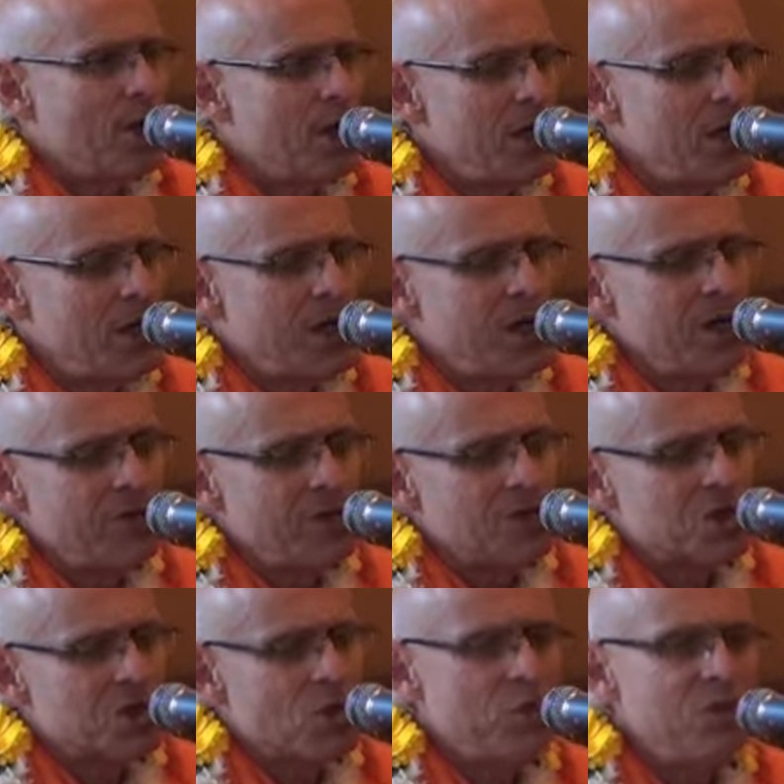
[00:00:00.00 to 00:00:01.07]
he gave
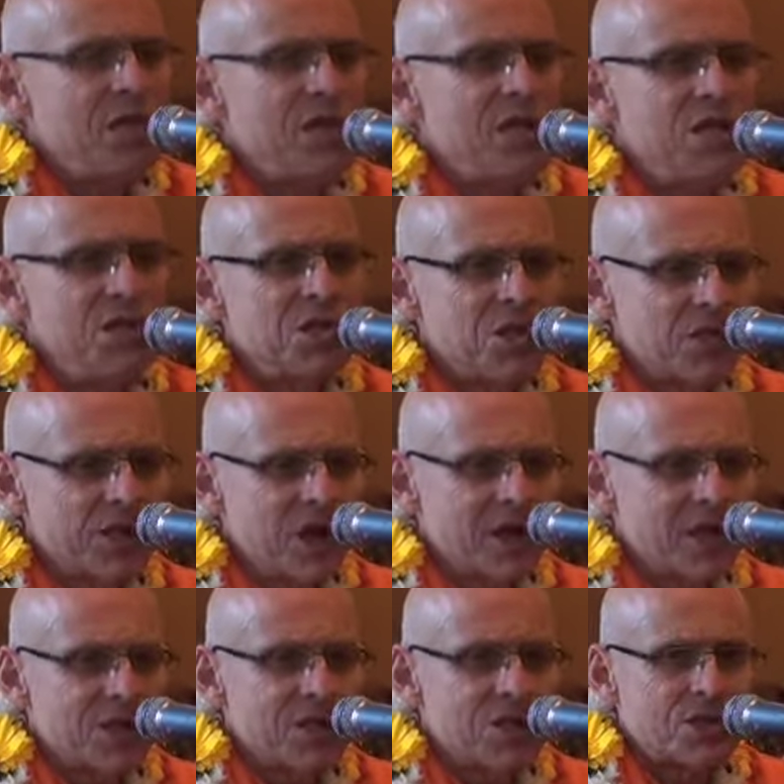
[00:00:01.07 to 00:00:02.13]
us so many
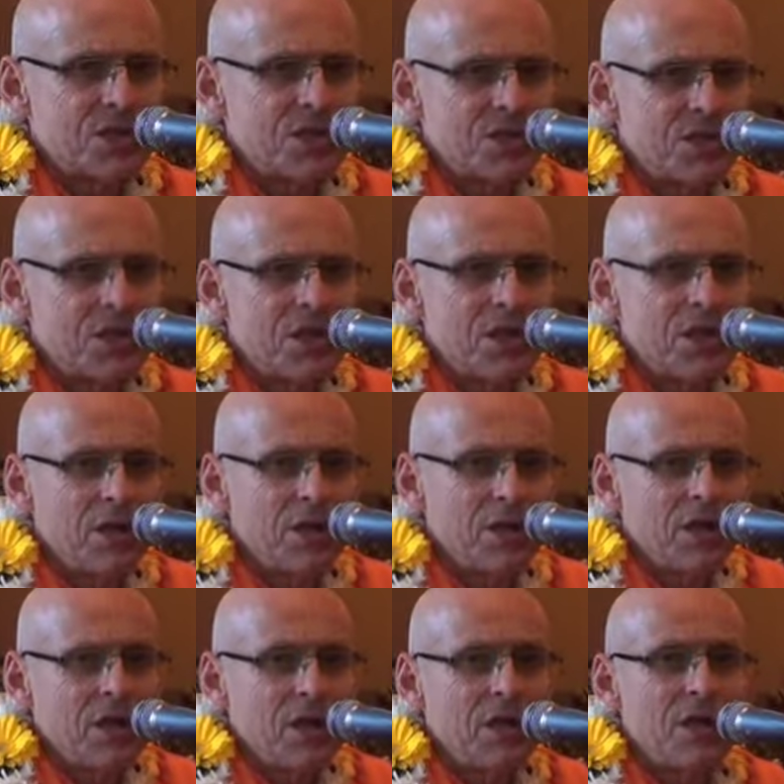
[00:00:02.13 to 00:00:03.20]
insights in,
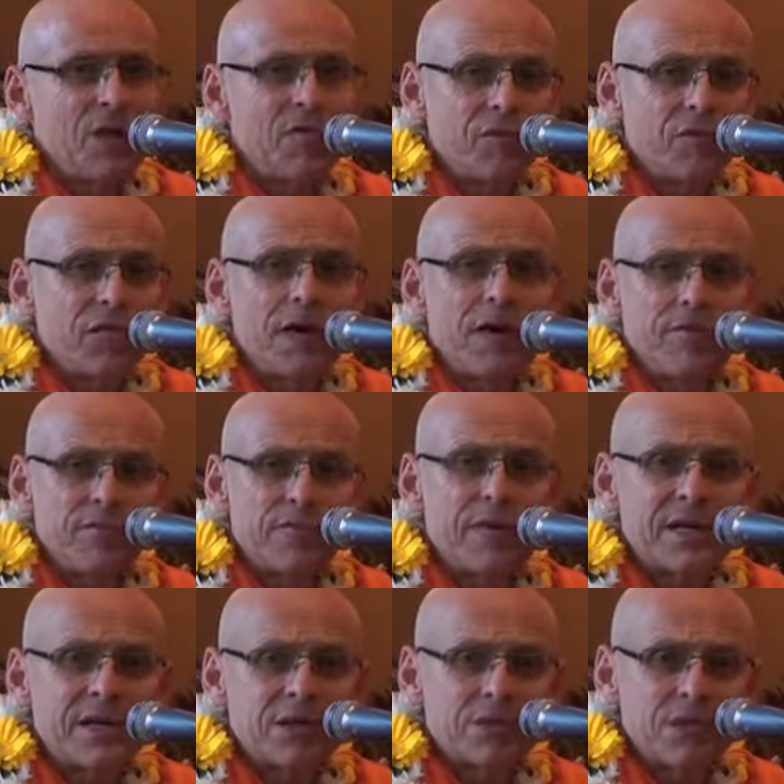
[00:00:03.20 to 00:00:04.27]
in the Vrindavan
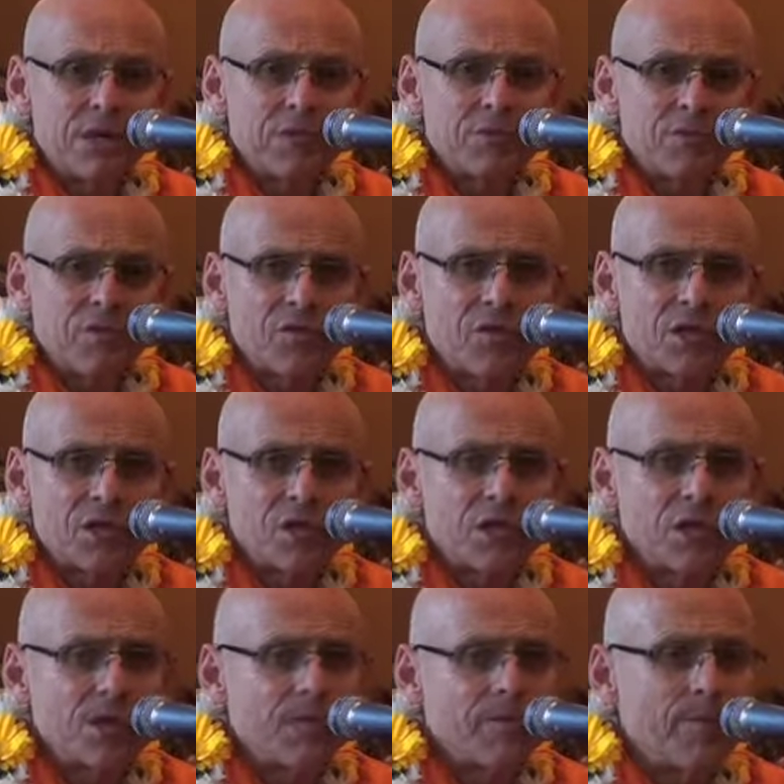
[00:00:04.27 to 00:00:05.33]
pastimes of
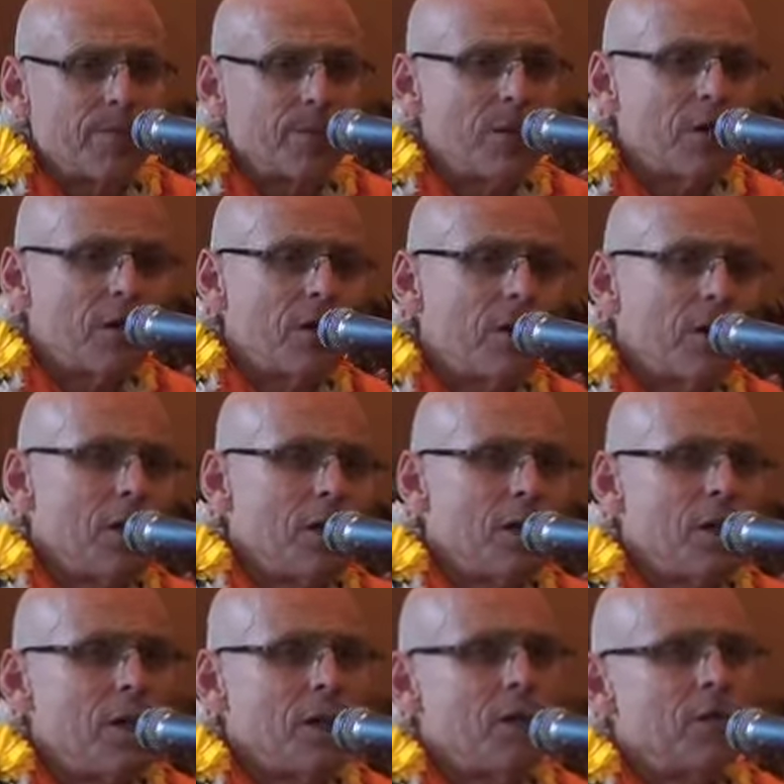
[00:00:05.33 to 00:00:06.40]
Krishna.
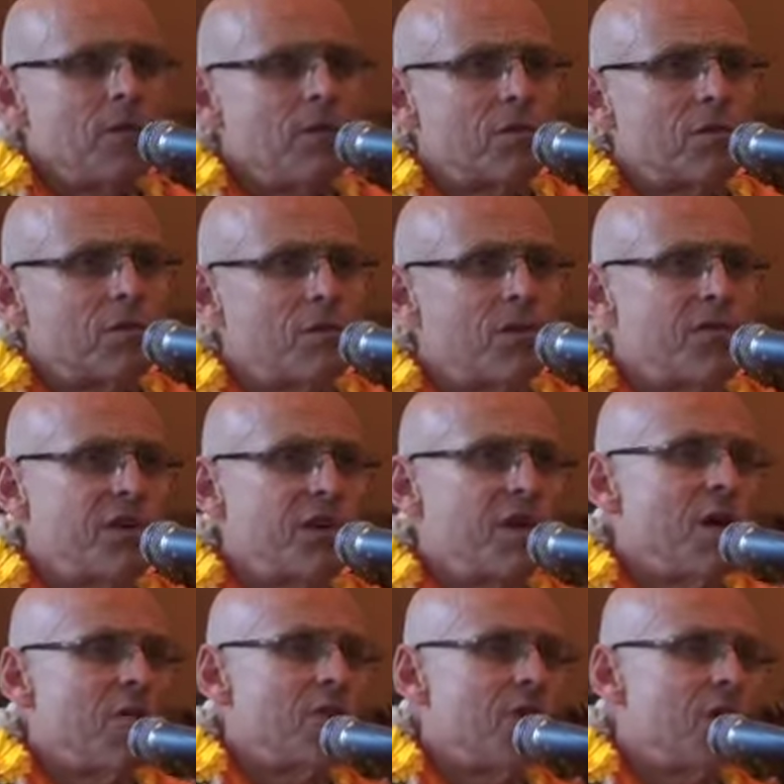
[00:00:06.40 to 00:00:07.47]
And we sing
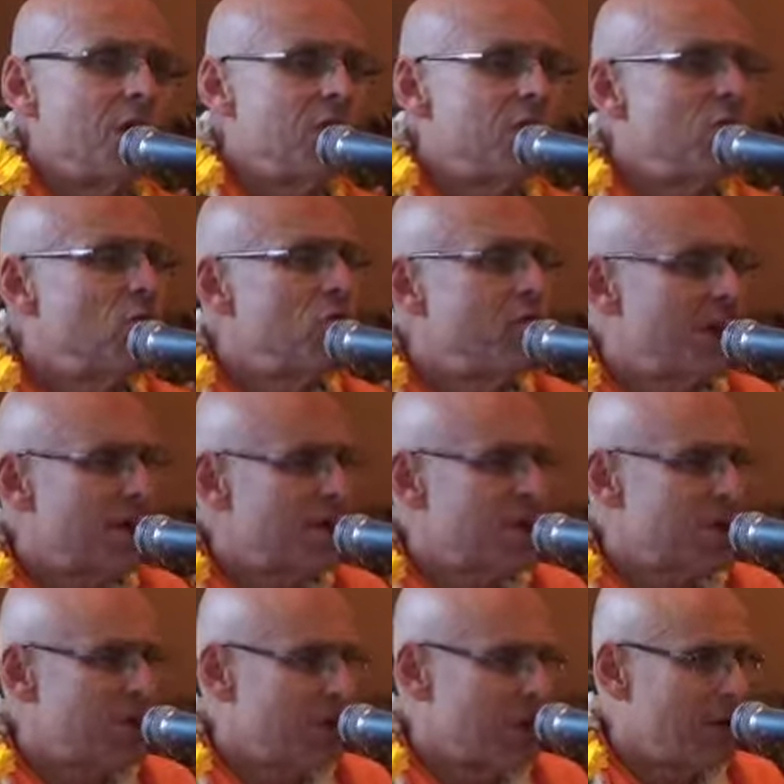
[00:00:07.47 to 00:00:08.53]
every day the
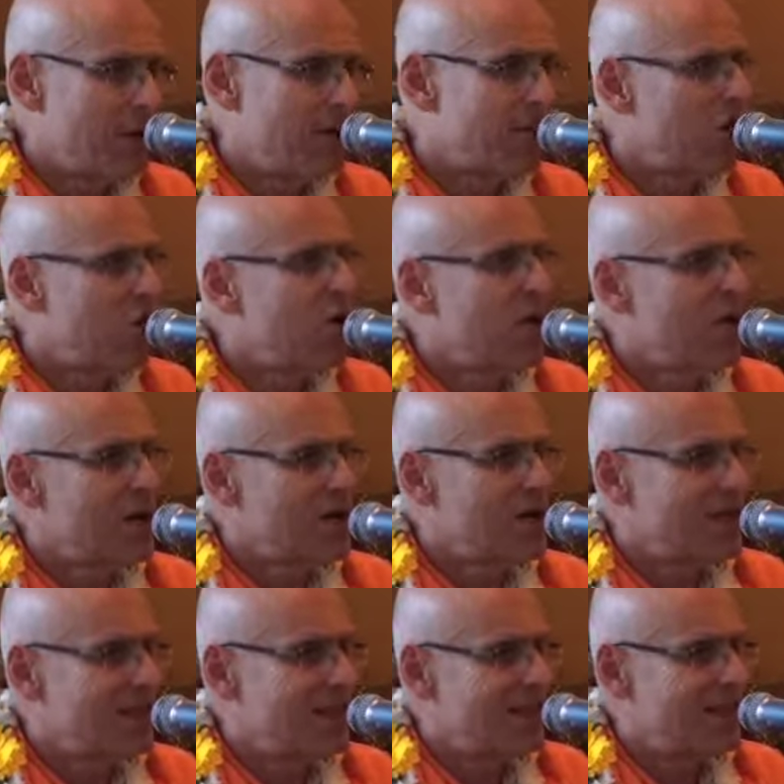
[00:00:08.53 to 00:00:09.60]
Gurvastakam at
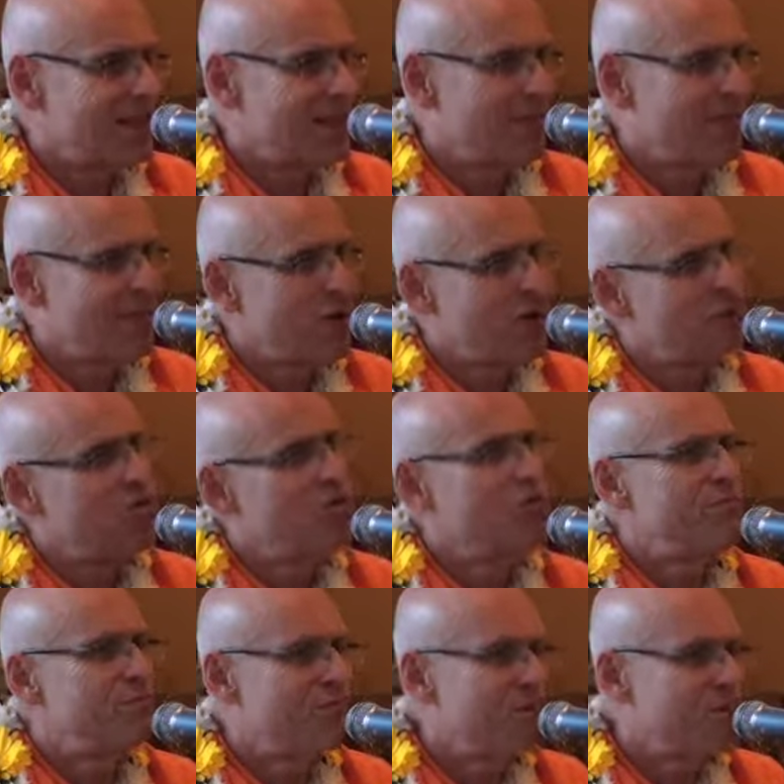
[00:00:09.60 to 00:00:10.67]
Mangalarti.
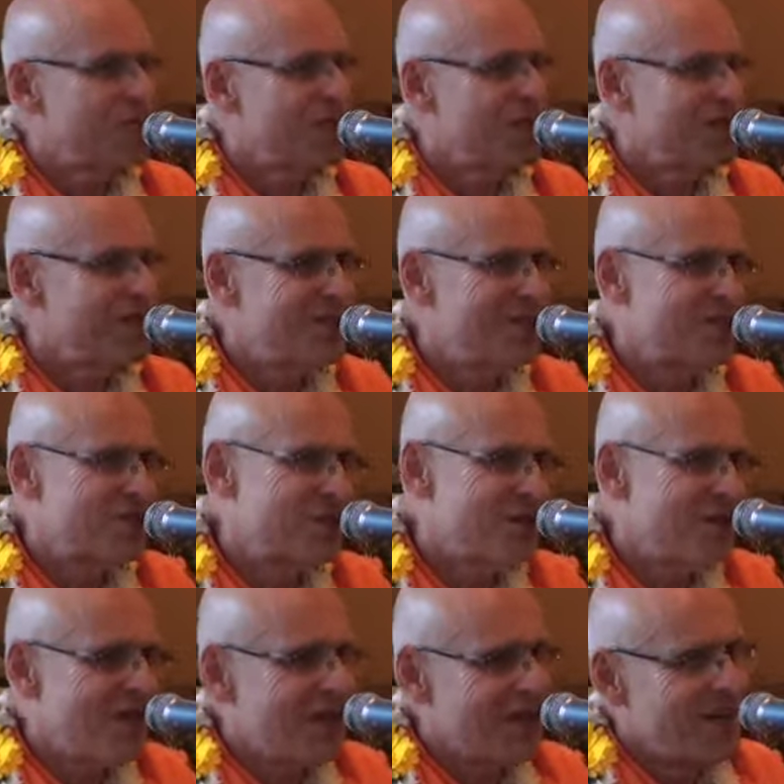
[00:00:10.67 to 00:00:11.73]
Guru Puja
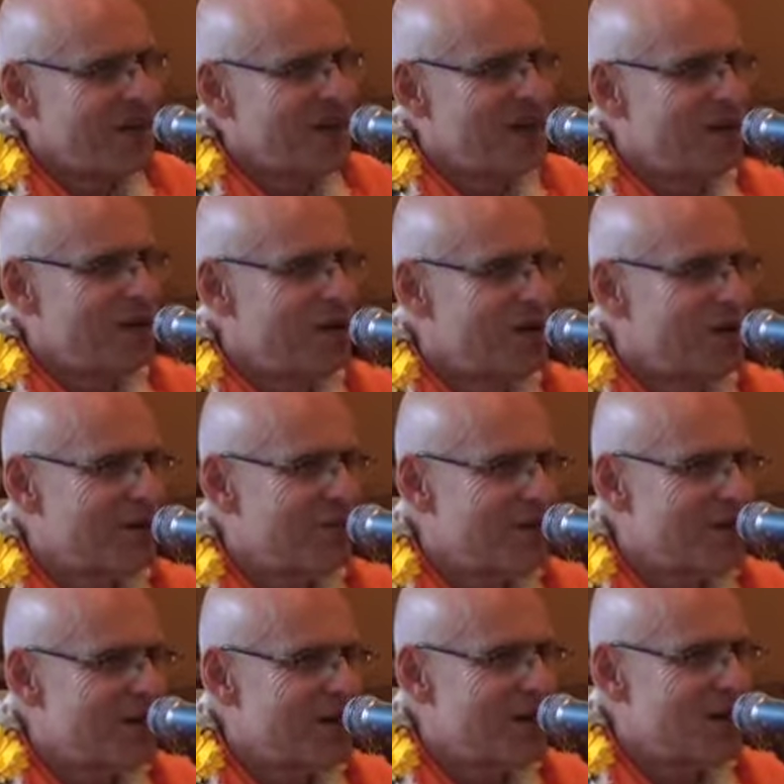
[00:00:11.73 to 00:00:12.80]
is
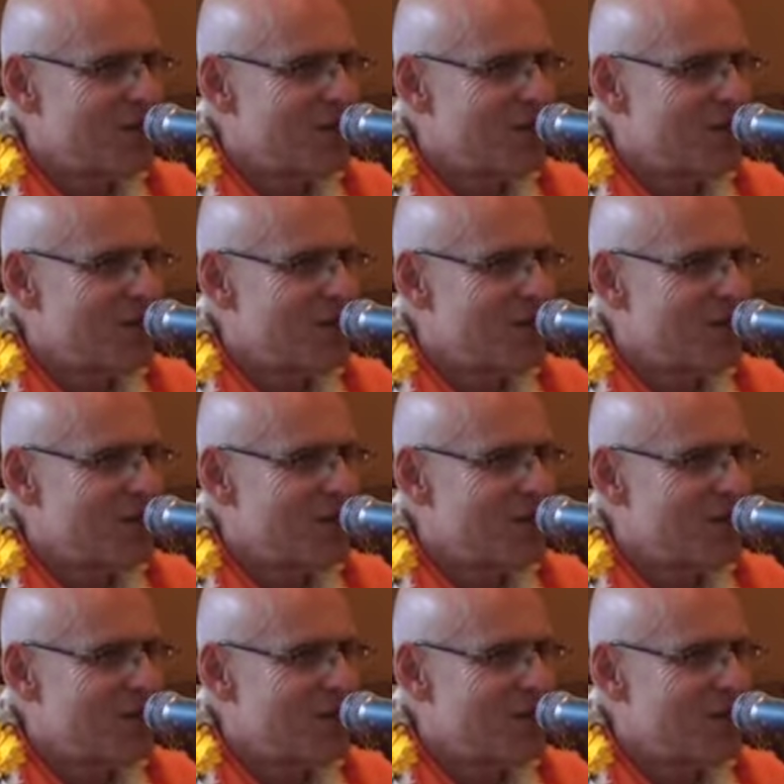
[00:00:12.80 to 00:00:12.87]
Narottamdas